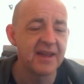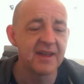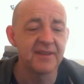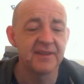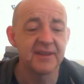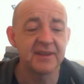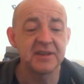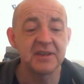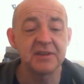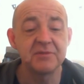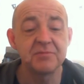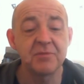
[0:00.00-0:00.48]

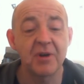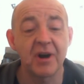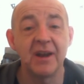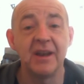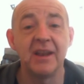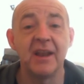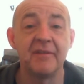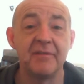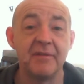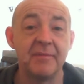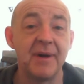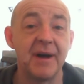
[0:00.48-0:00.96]
This is what I
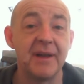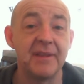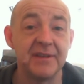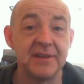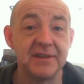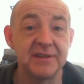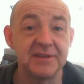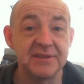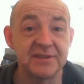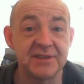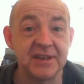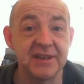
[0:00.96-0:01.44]
love about
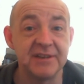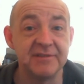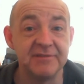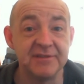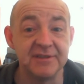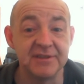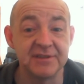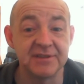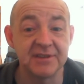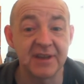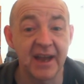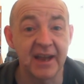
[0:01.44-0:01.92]
this
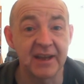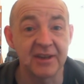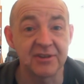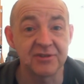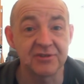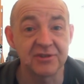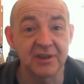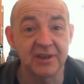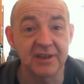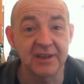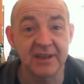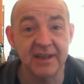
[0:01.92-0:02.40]
series,
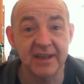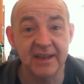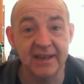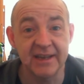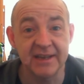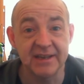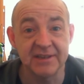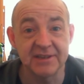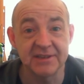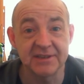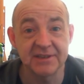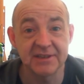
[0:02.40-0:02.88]
actually,
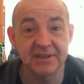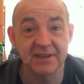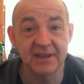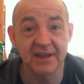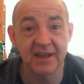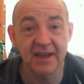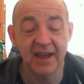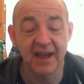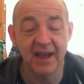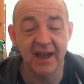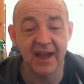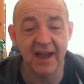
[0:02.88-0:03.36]
is
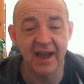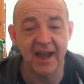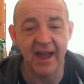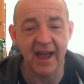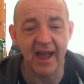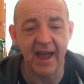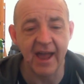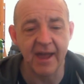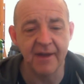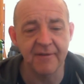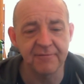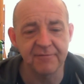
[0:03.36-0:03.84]

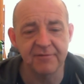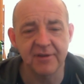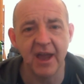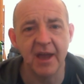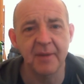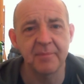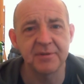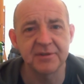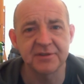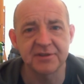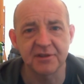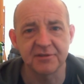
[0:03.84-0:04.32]
every
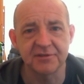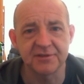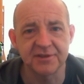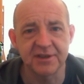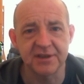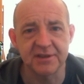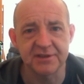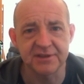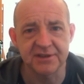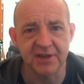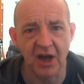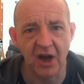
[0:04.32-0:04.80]
episode
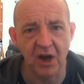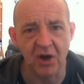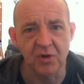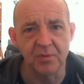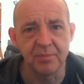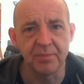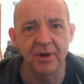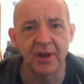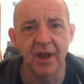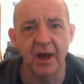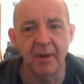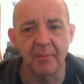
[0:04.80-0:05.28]
seems to
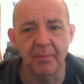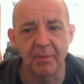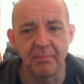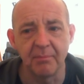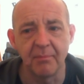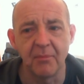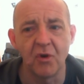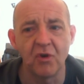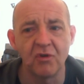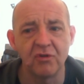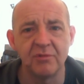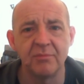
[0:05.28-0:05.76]
open up
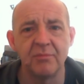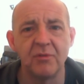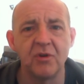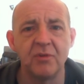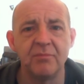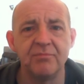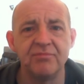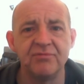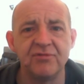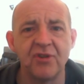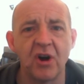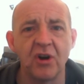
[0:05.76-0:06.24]
more and more
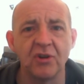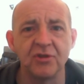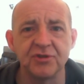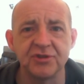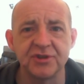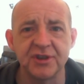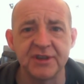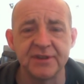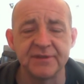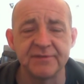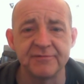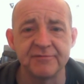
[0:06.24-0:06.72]

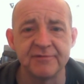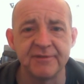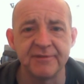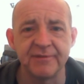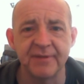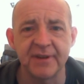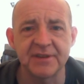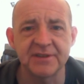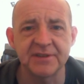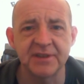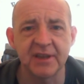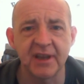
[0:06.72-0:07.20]
branches for
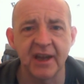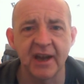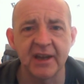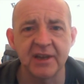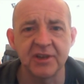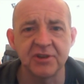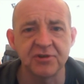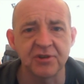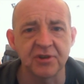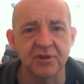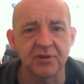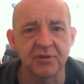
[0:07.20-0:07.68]

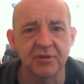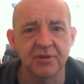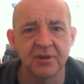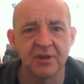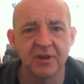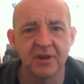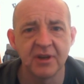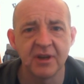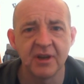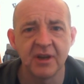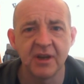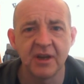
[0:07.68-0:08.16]
investigation.
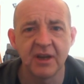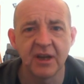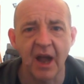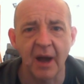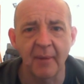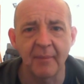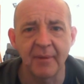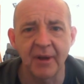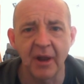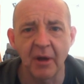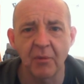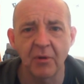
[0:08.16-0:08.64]

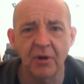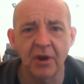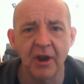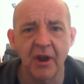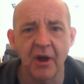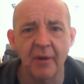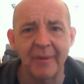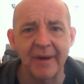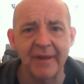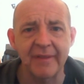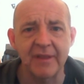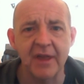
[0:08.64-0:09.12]
I mean, I want to
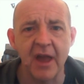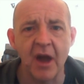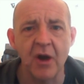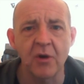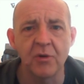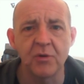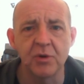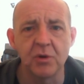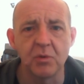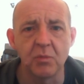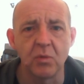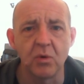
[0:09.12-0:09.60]
know about the
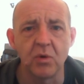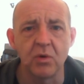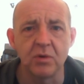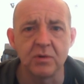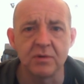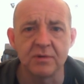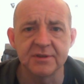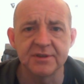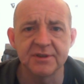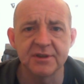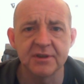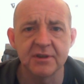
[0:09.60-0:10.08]
Ogre
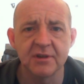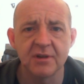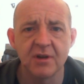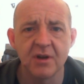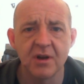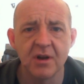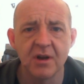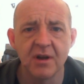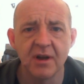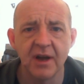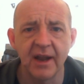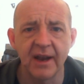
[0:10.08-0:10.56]
Wars
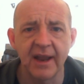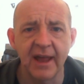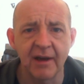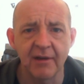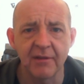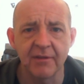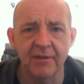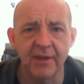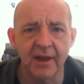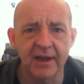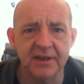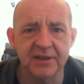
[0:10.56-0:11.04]
and
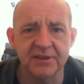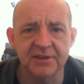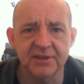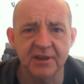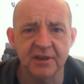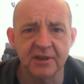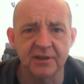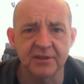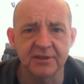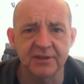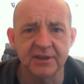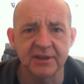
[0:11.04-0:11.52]
how they
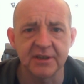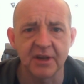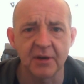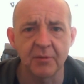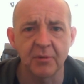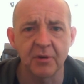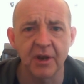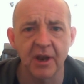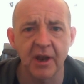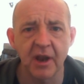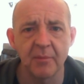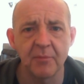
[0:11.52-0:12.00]
started. I
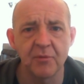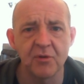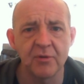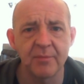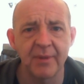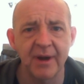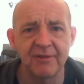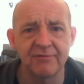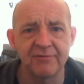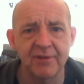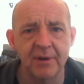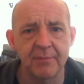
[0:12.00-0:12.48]
want to know more
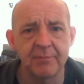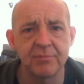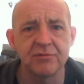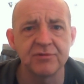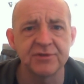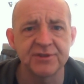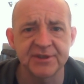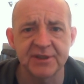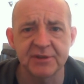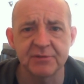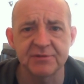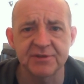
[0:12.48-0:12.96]
about
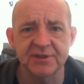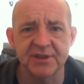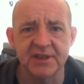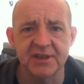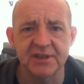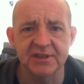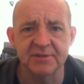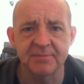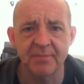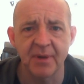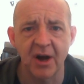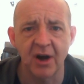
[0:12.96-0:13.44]

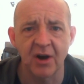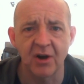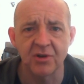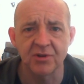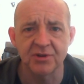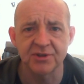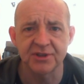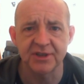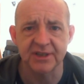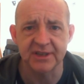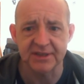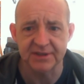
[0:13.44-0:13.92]
Rumplestiltskin's
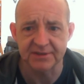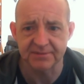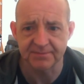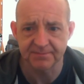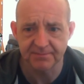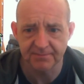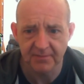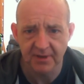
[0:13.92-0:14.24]
past, his